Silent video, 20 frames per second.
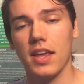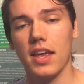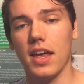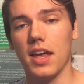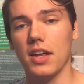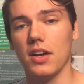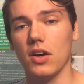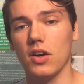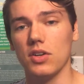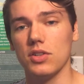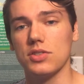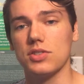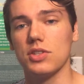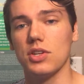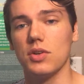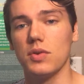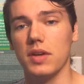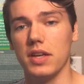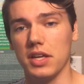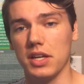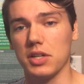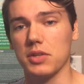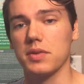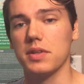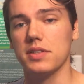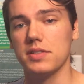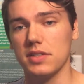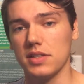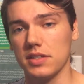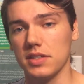and also
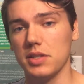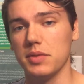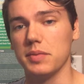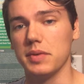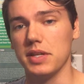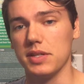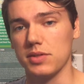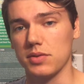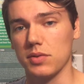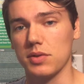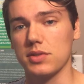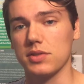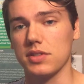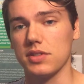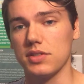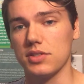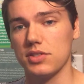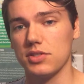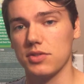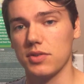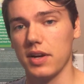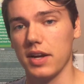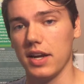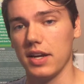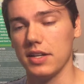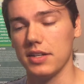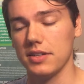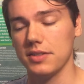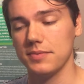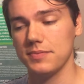increasingly resource
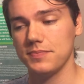constrained.